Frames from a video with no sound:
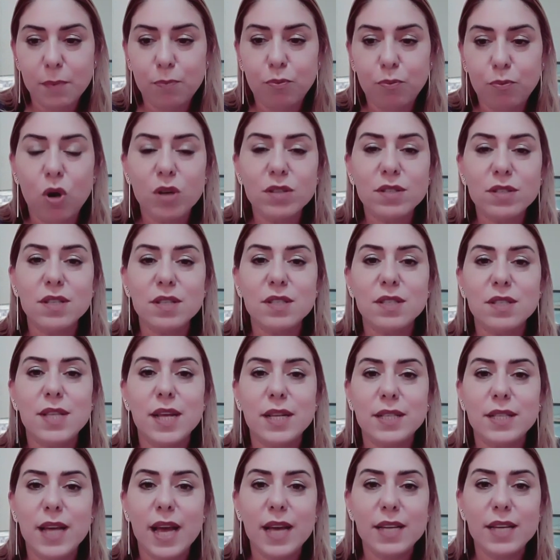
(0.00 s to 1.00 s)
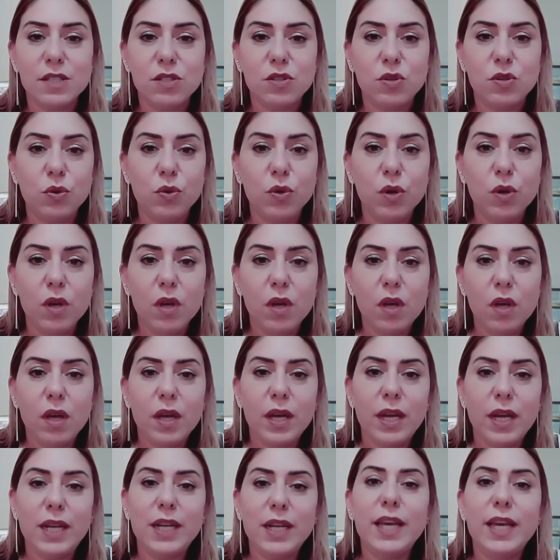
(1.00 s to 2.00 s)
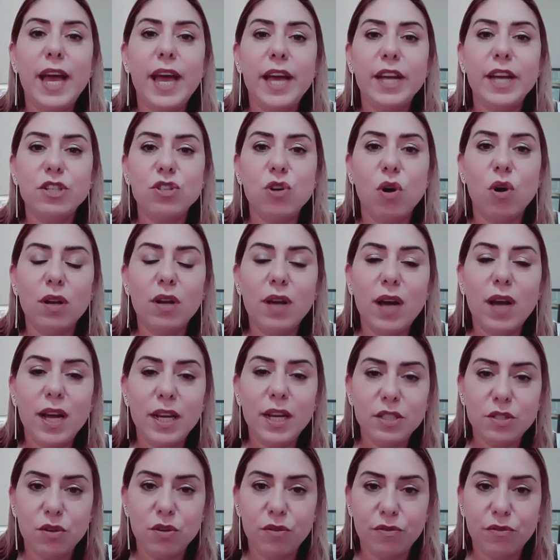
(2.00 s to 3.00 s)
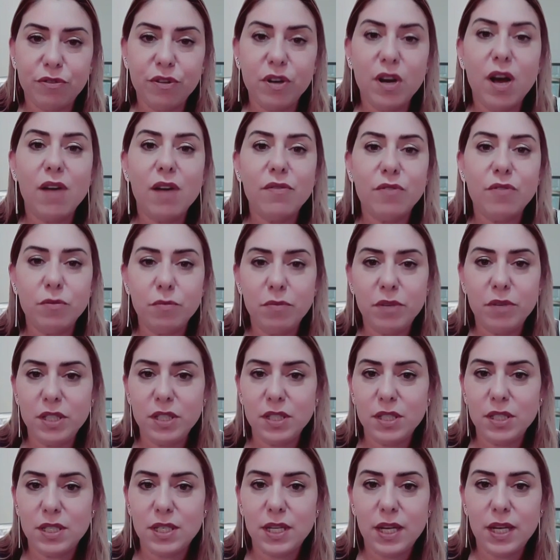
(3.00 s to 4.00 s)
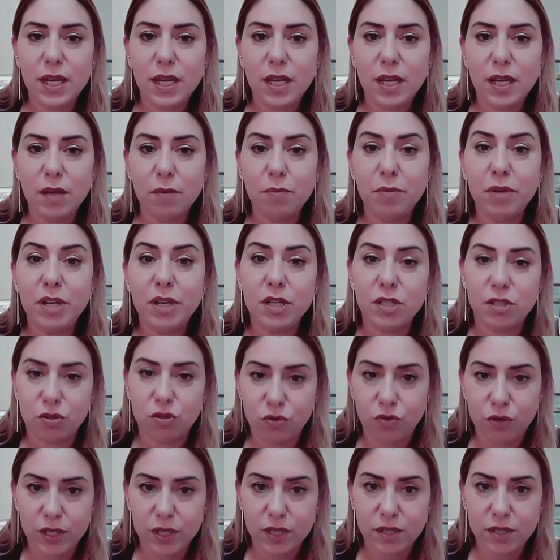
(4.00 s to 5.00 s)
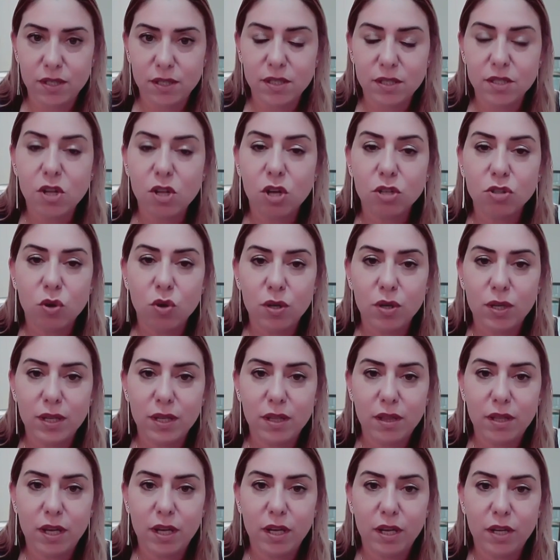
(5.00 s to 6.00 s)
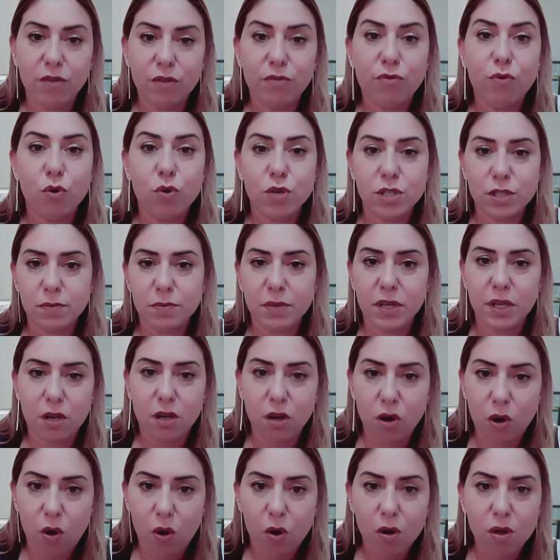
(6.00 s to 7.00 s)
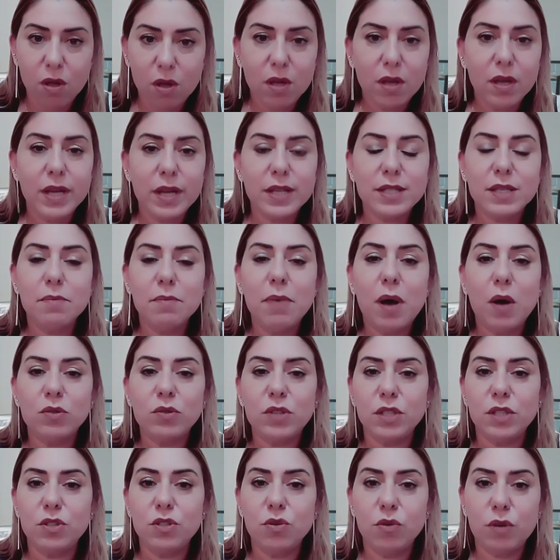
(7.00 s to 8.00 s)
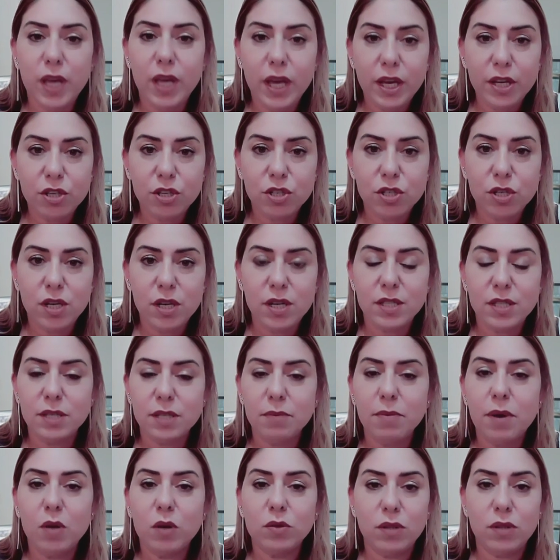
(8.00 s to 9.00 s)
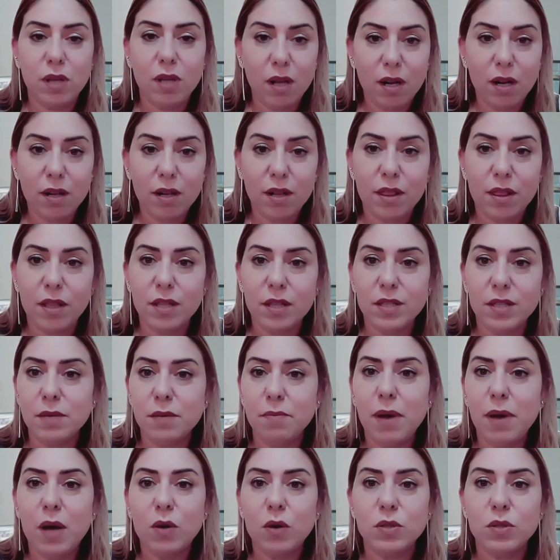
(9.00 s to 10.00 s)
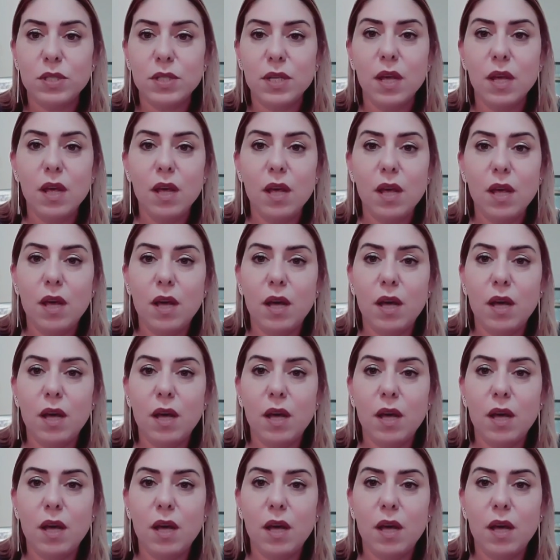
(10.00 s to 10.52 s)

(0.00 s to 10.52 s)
a process that has to engage all kind of government ministries. It's not only the enforcement law. It's about education, it's about health, it's about